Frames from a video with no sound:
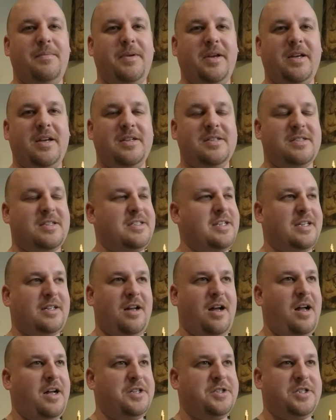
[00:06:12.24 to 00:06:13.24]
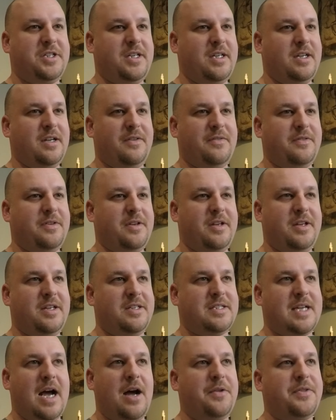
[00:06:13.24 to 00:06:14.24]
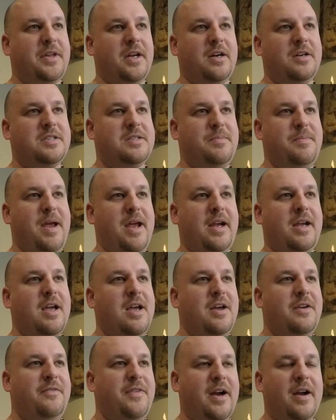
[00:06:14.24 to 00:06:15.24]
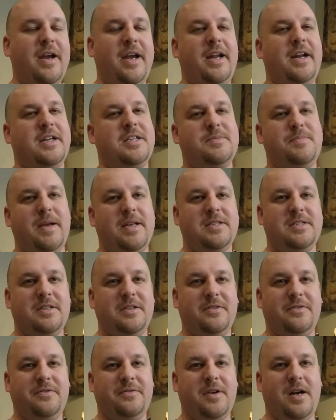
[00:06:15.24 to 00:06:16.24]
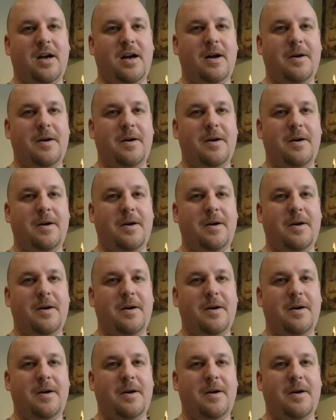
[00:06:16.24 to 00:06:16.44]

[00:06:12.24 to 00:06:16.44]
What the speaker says: because the technology is out there to make very inexpensive